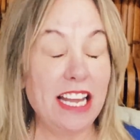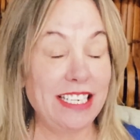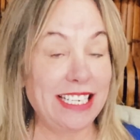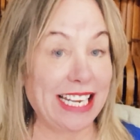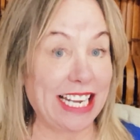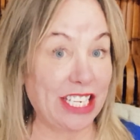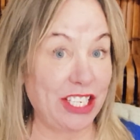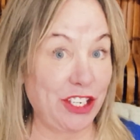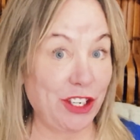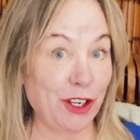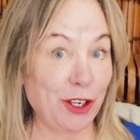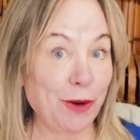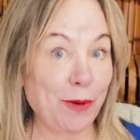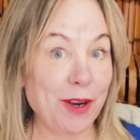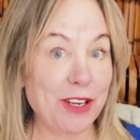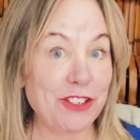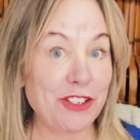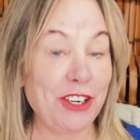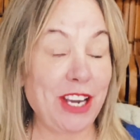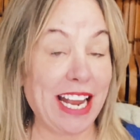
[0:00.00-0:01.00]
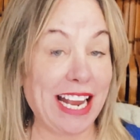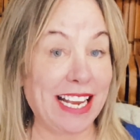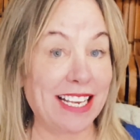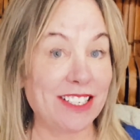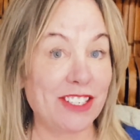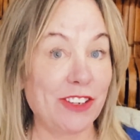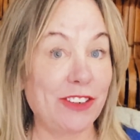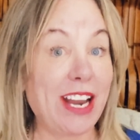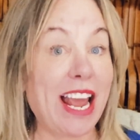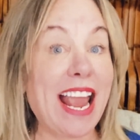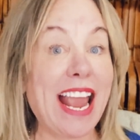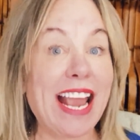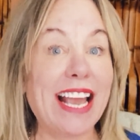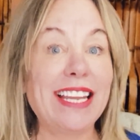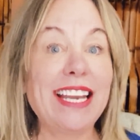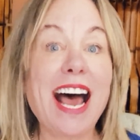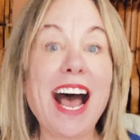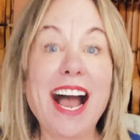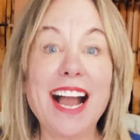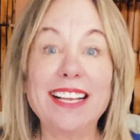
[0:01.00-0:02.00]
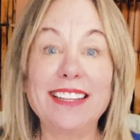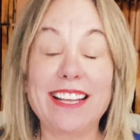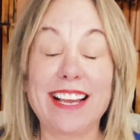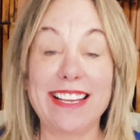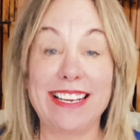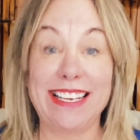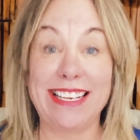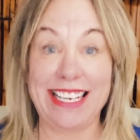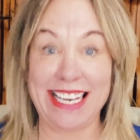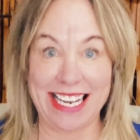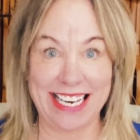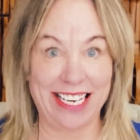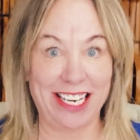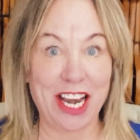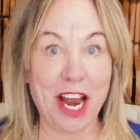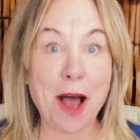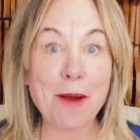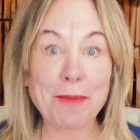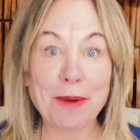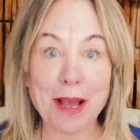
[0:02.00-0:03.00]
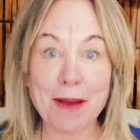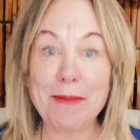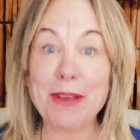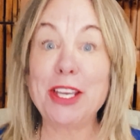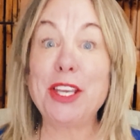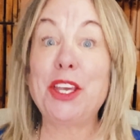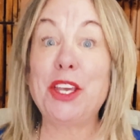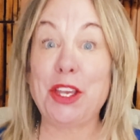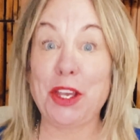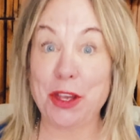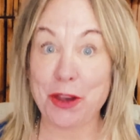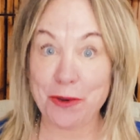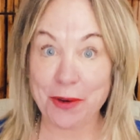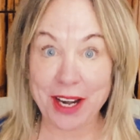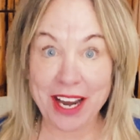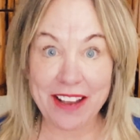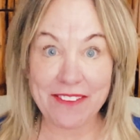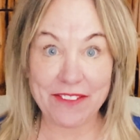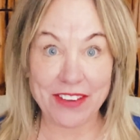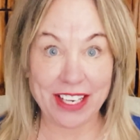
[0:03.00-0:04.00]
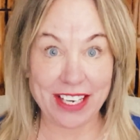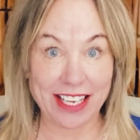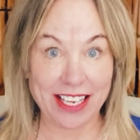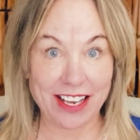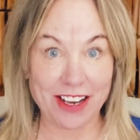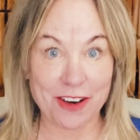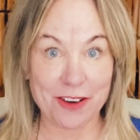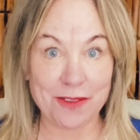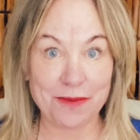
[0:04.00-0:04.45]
To get your question answered and highlighted in an upcoming Q&A video,